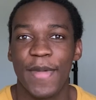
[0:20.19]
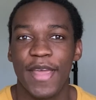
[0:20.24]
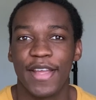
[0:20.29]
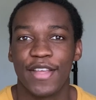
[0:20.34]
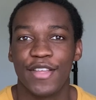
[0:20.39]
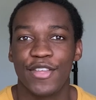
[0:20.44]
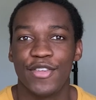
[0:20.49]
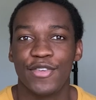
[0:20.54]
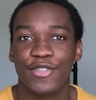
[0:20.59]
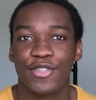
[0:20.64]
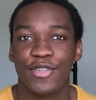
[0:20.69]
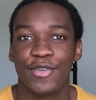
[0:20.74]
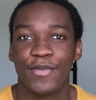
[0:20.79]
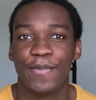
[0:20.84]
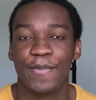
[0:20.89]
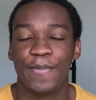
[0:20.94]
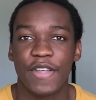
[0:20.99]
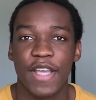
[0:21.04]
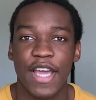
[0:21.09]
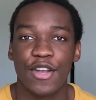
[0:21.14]
to make a
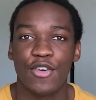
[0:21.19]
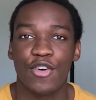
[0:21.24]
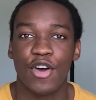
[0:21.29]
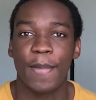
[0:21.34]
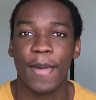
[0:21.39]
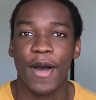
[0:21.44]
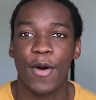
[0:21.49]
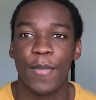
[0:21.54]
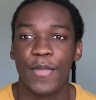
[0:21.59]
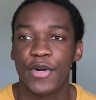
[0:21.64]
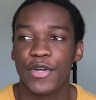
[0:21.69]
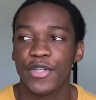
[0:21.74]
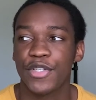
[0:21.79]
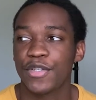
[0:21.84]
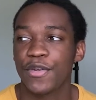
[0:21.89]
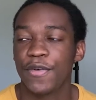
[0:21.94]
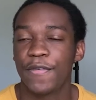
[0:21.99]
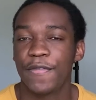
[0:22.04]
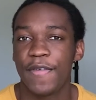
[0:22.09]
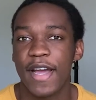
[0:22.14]
YouTube channel about
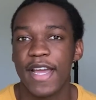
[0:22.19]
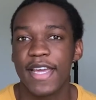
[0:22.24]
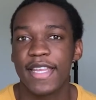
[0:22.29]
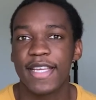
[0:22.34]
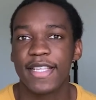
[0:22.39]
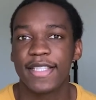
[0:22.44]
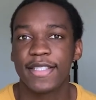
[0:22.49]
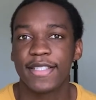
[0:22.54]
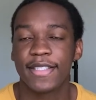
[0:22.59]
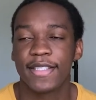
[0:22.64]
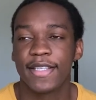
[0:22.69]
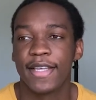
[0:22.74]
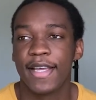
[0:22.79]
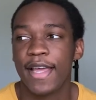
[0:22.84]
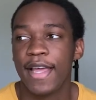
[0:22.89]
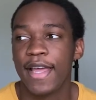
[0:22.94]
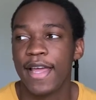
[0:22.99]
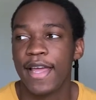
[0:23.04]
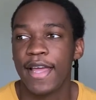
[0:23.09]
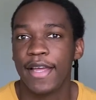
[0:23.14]
personal finance
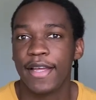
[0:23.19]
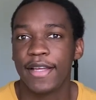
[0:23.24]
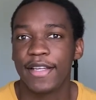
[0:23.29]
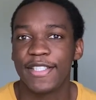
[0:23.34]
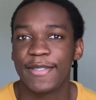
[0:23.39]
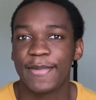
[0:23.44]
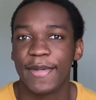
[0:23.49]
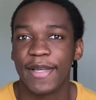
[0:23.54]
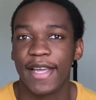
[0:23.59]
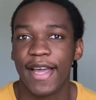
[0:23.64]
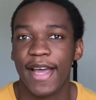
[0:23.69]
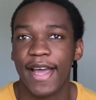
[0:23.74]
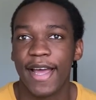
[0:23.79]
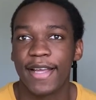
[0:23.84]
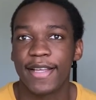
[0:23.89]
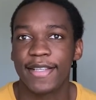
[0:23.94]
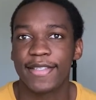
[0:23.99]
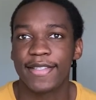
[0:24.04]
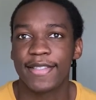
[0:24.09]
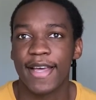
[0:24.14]
is
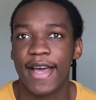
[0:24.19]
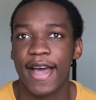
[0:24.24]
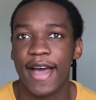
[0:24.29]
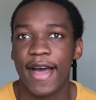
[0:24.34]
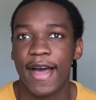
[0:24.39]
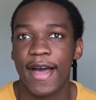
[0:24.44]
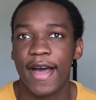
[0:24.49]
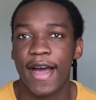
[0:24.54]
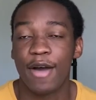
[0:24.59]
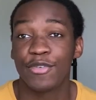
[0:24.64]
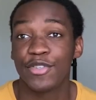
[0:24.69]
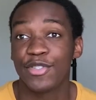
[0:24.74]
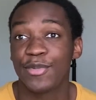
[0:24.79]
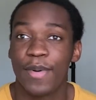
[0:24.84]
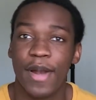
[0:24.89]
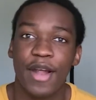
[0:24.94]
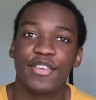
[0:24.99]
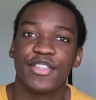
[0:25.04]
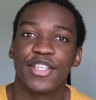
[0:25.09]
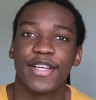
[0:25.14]
because uh, I was
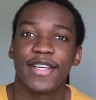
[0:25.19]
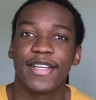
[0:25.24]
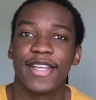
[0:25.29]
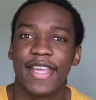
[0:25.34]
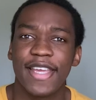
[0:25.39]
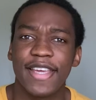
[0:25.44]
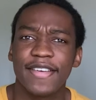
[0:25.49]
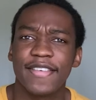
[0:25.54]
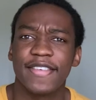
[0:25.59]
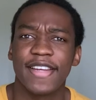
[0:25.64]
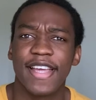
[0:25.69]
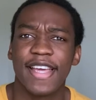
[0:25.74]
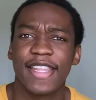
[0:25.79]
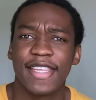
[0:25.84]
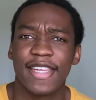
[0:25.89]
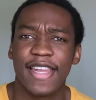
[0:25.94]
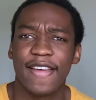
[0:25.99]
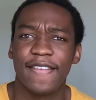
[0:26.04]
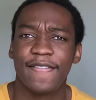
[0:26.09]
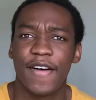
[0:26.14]
browsing on the
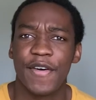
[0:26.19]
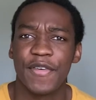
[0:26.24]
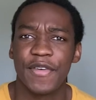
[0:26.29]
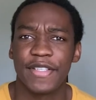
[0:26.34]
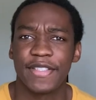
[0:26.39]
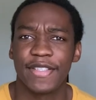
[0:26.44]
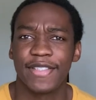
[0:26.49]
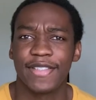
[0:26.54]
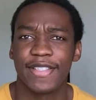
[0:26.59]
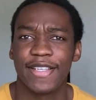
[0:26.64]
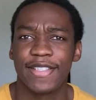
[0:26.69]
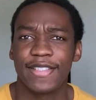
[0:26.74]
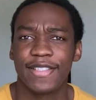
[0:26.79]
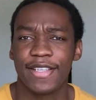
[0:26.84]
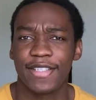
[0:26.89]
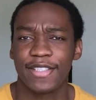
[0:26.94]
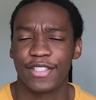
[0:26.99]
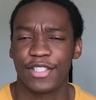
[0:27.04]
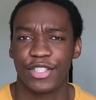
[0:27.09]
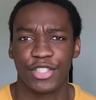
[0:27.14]
internet and I found the
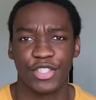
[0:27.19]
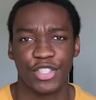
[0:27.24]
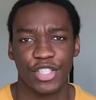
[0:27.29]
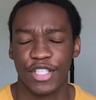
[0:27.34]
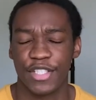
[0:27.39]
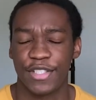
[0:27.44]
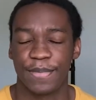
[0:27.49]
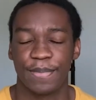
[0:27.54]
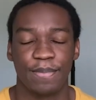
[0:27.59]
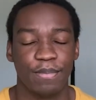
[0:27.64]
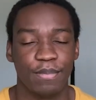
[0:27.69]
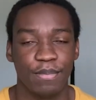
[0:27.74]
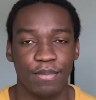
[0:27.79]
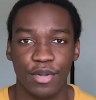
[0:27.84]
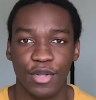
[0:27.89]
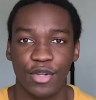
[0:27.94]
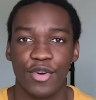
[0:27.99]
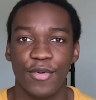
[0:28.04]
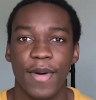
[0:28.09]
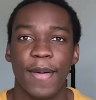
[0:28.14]
statistics just
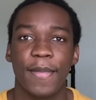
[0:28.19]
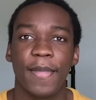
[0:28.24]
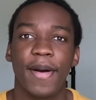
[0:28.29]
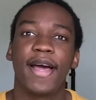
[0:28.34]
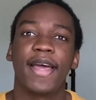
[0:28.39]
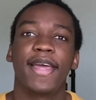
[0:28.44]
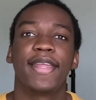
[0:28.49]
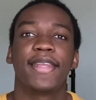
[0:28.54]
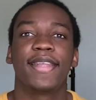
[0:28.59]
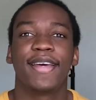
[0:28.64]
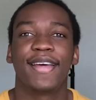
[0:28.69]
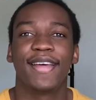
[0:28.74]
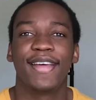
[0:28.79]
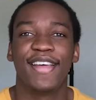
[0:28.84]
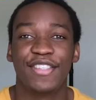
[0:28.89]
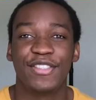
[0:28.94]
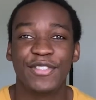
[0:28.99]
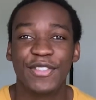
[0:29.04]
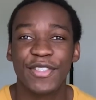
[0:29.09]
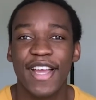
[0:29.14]
blew my mind.
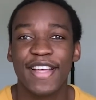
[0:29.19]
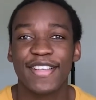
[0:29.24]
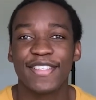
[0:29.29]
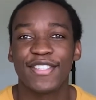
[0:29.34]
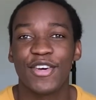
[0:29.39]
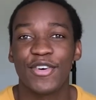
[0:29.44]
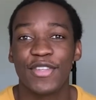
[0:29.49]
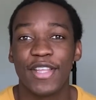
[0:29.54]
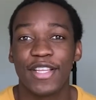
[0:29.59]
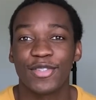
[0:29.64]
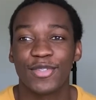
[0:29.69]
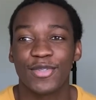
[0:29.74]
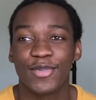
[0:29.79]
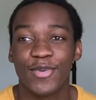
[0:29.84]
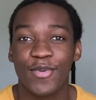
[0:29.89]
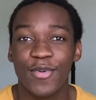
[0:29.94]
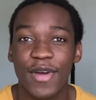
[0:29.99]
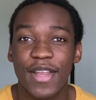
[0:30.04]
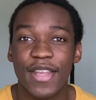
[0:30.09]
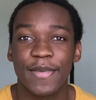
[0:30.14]
Did you guys know that
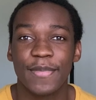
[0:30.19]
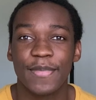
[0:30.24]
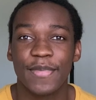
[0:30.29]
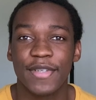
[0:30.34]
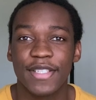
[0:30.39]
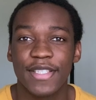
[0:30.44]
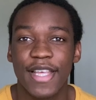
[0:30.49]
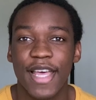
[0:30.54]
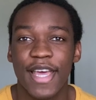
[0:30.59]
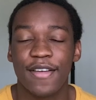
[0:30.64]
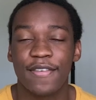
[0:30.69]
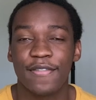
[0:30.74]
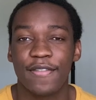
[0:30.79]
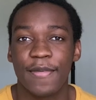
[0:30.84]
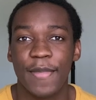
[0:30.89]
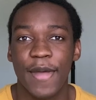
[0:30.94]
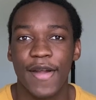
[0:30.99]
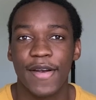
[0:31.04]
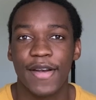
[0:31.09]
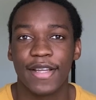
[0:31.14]
20% of
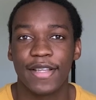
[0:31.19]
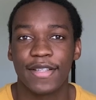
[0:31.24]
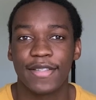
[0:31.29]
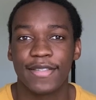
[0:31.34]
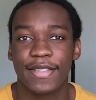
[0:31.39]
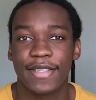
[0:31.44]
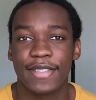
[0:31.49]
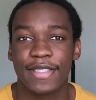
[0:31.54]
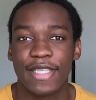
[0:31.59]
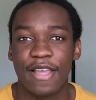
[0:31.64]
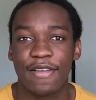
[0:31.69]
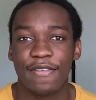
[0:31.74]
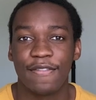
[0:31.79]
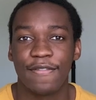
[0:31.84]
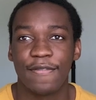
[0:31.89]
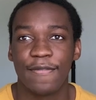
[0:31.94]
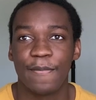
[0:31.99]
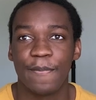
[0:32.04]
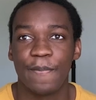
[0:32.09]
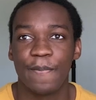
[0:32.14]
Americans save